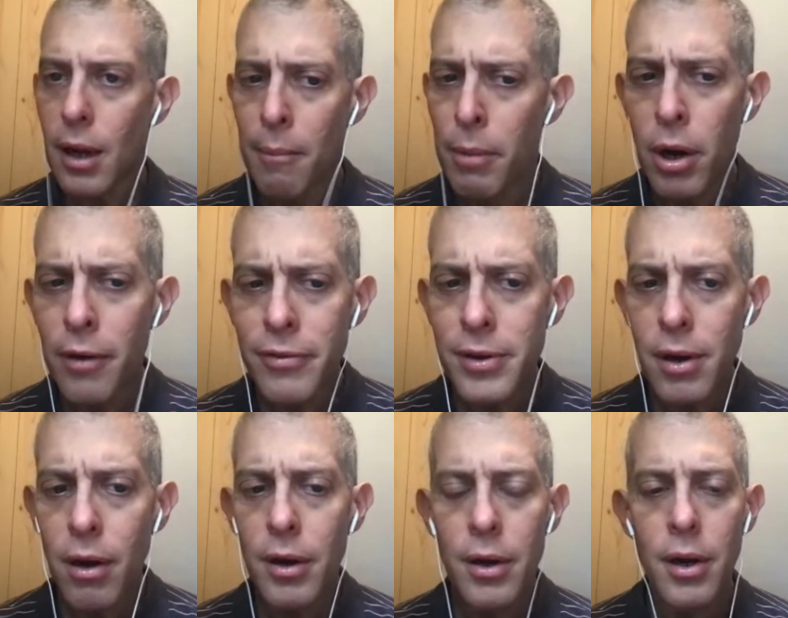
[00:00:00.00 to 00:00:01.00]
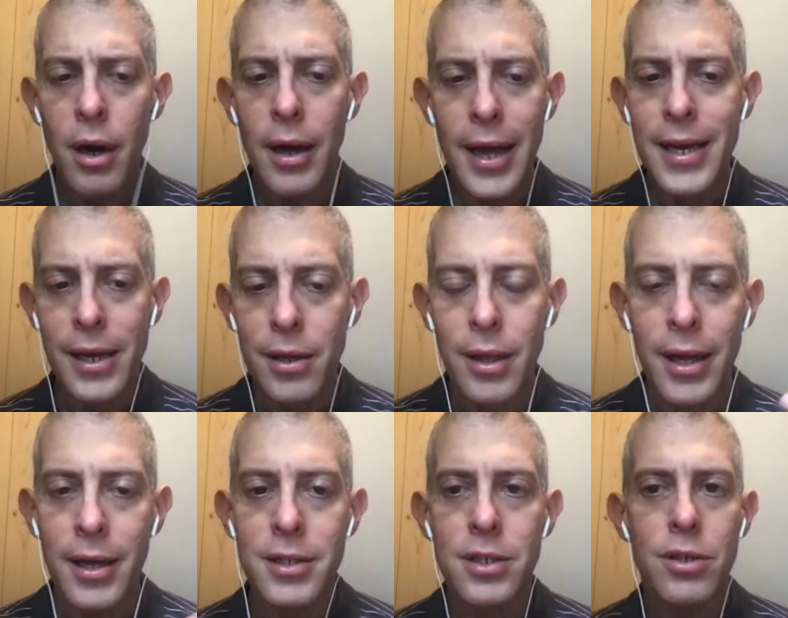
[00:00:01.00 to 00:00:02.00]
but often not any. Like
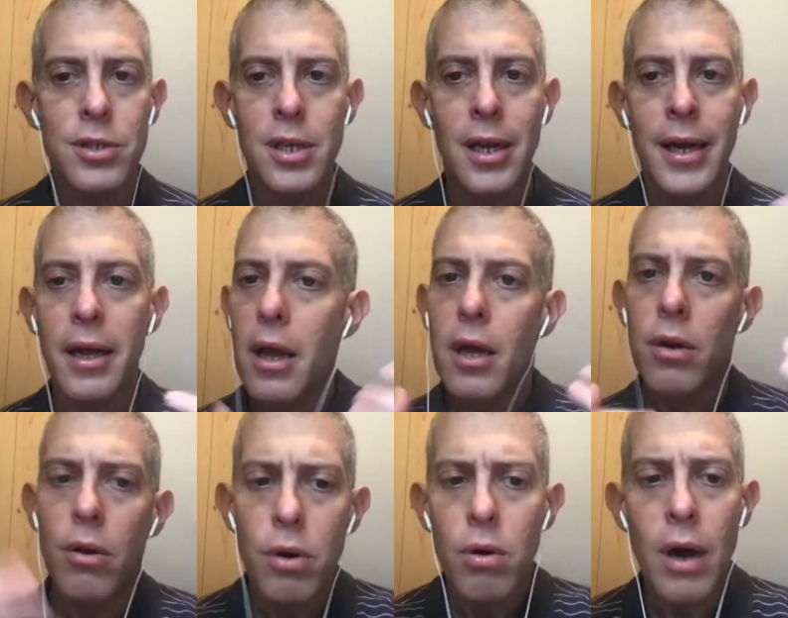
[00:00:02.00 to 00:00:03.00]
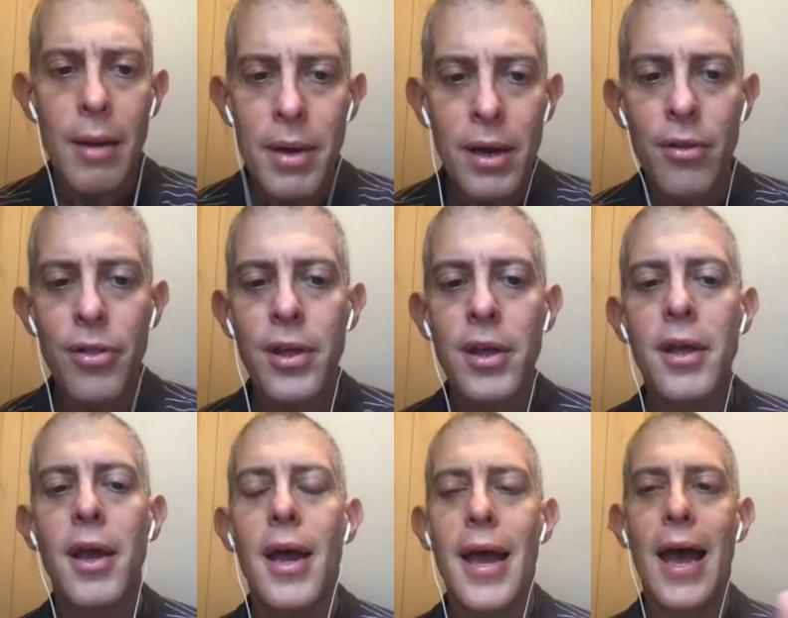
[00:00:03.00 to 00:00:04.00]
it's just like, no, no, I'm healthy,
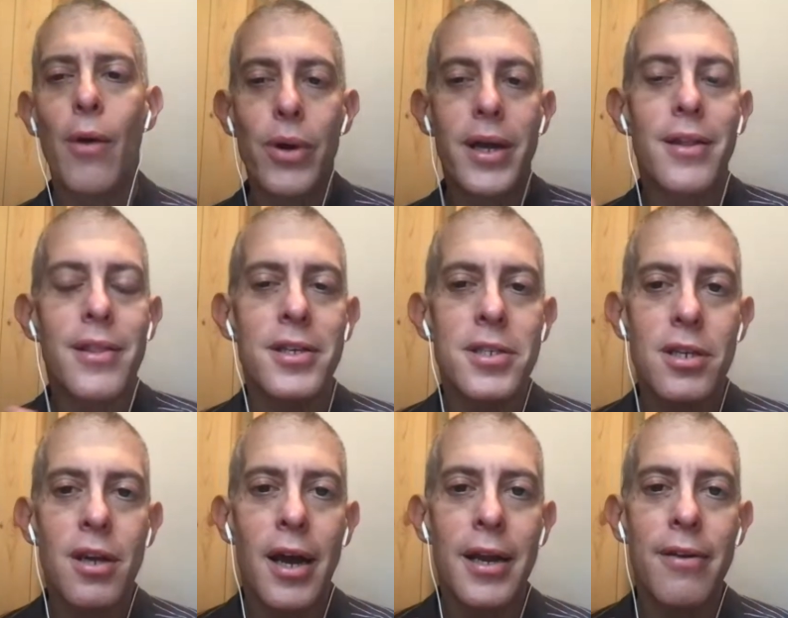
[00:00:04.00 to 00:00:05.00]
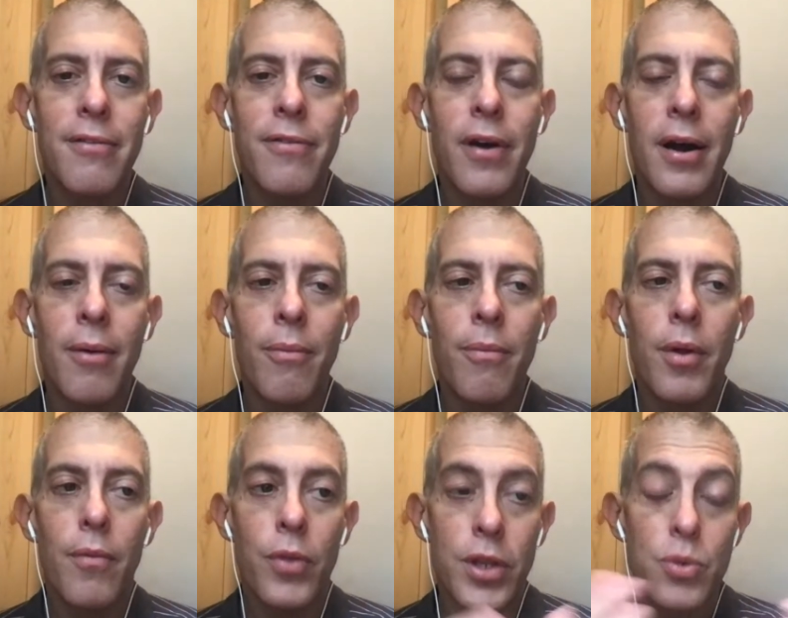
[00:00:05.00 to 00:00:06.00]
and we get this kind of
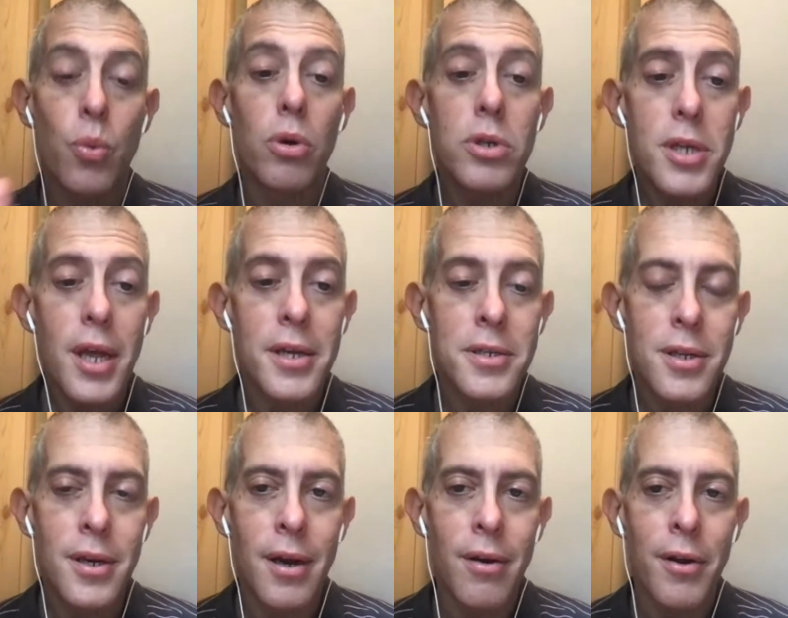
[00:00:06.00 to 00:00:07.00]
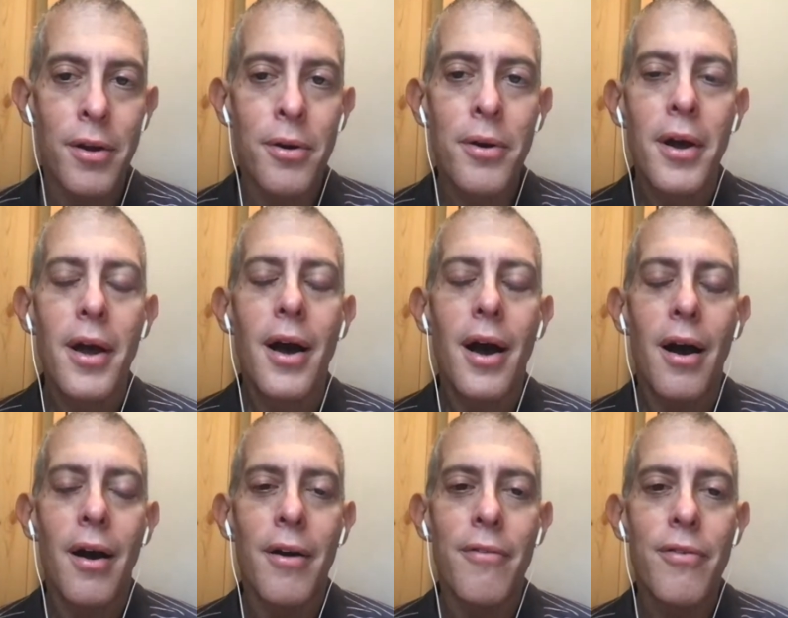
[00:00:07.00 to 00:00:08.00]
this worst case scenario
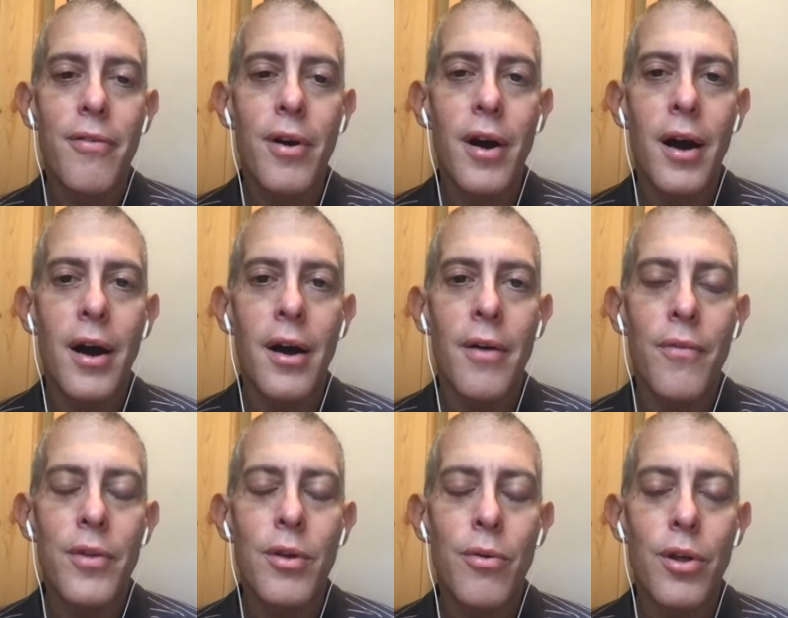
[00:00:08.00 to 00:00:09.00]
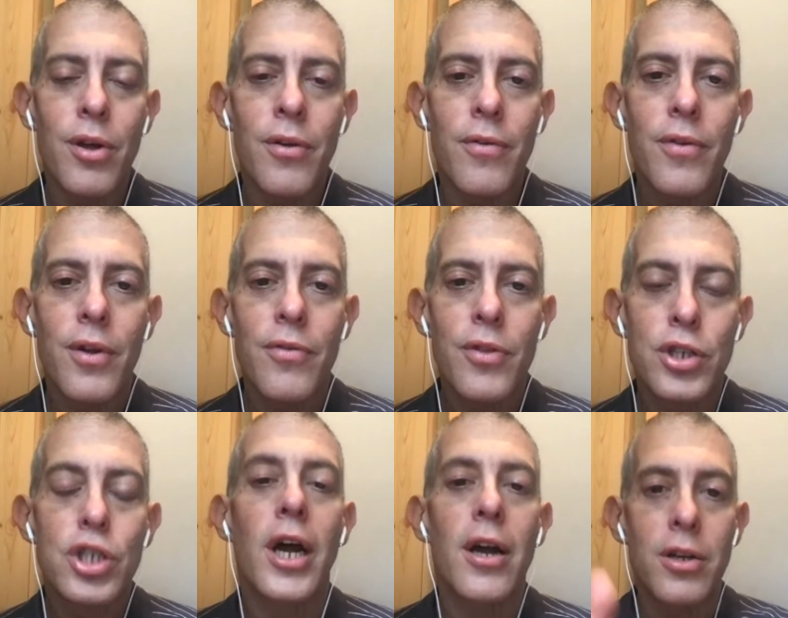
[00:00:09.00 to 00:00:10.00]
of the
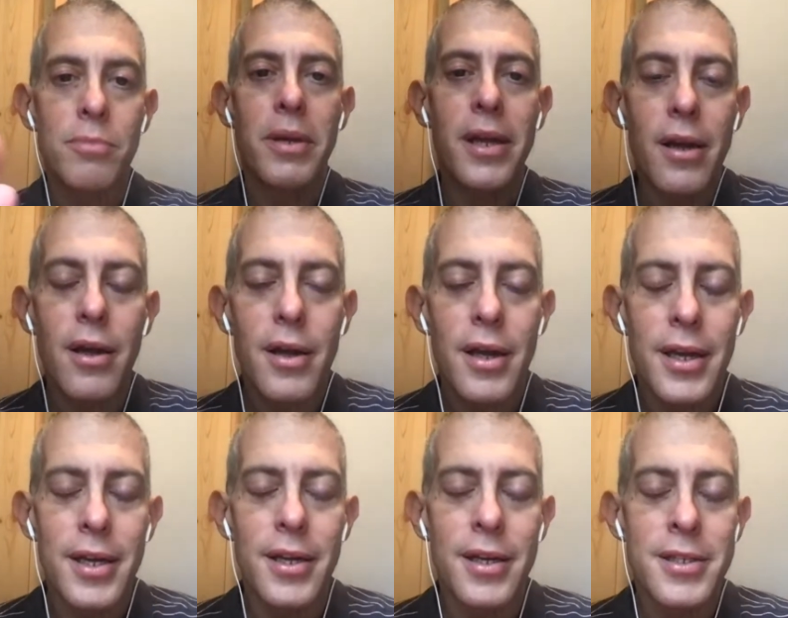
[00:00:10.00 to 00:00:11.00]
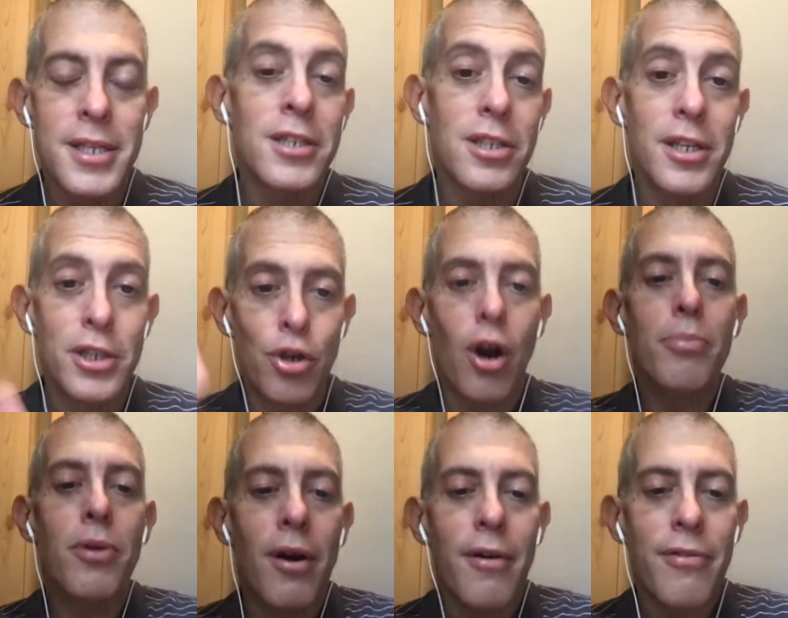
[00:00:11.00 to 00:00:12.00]
child being essentially dropped
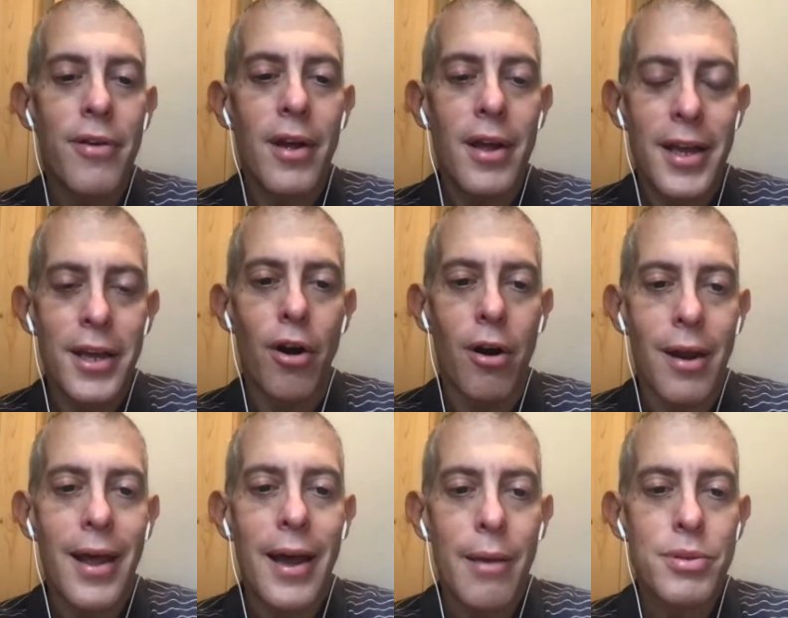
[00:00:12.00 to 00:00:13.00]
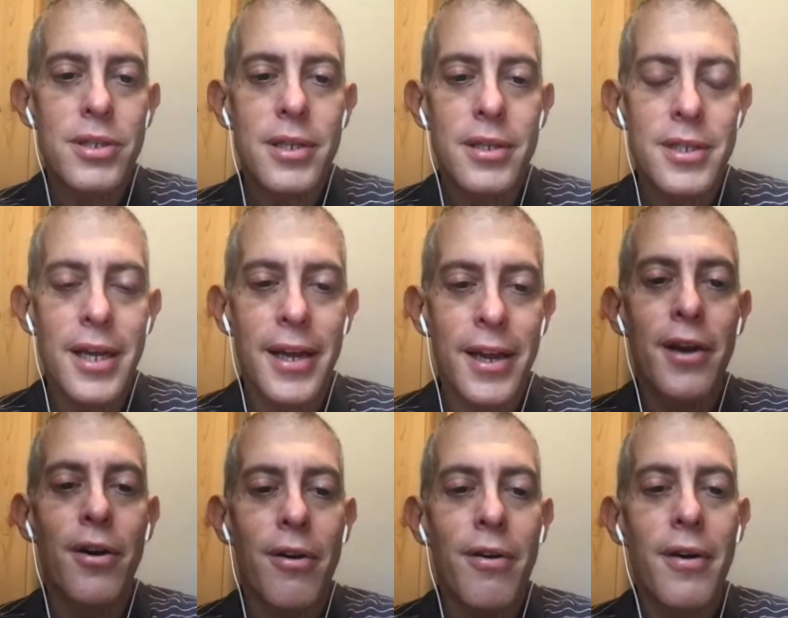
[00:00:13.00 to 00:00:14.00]
off in our laps, saying,
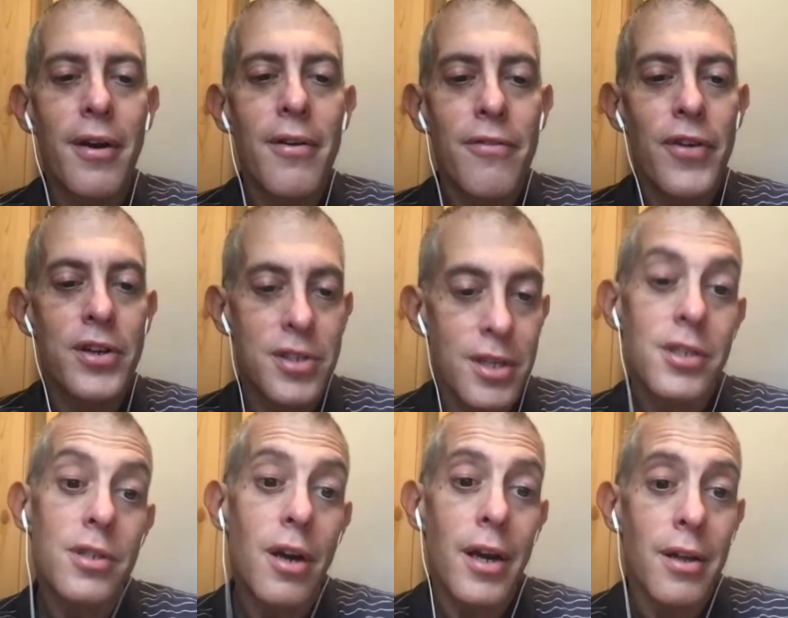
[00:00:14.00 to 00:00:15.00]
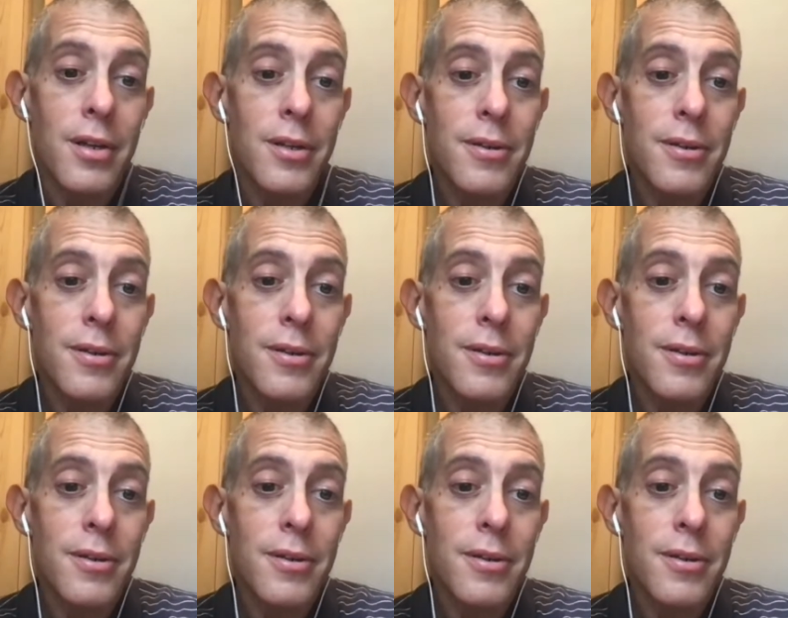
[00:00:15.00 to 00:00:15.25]
"Here, fix this child.